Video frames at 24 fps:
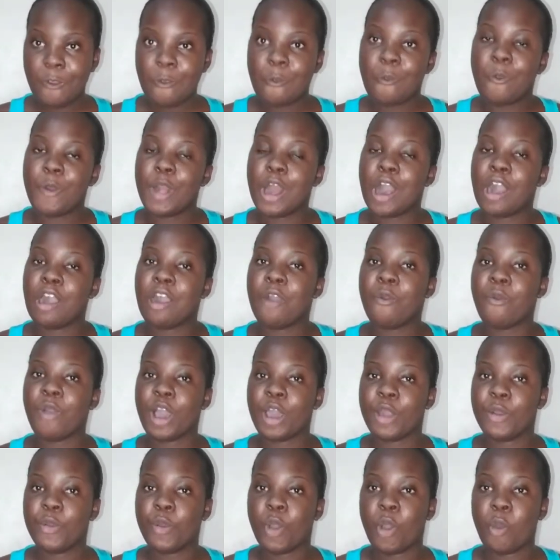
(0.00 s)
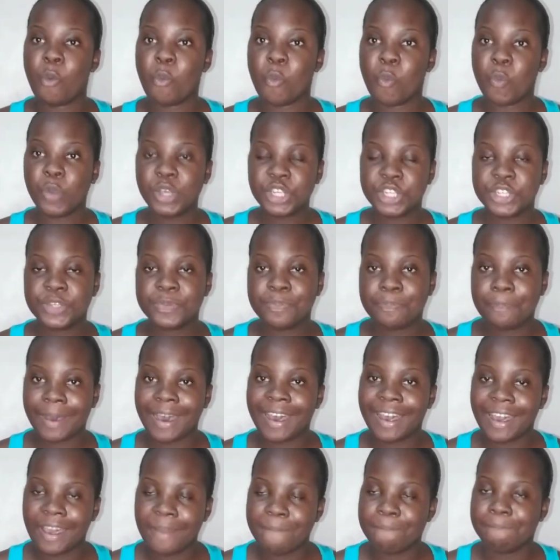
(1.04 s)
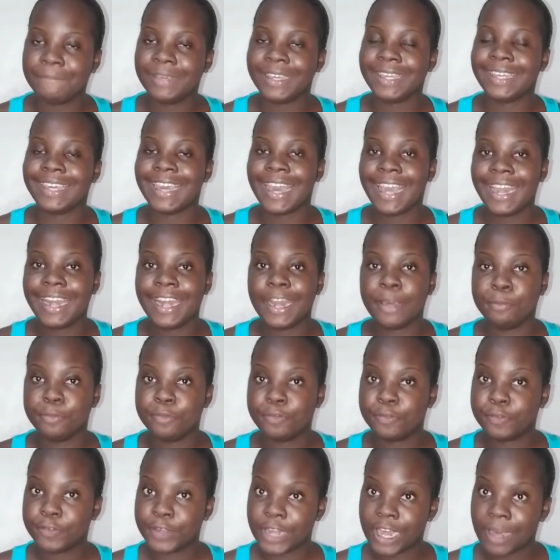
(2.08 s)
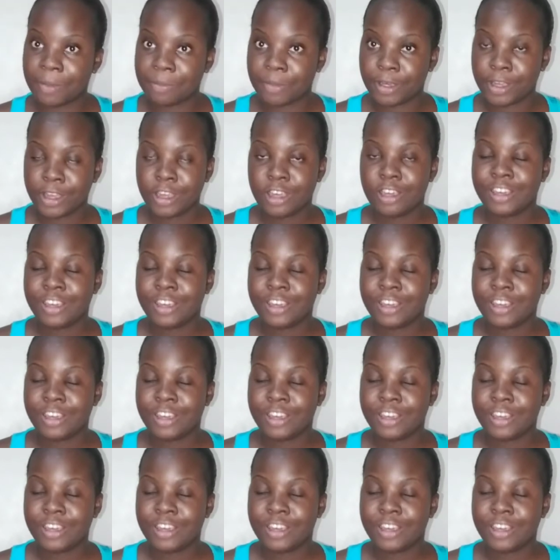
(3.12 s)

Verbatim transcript: when I wanna know which part and get them from.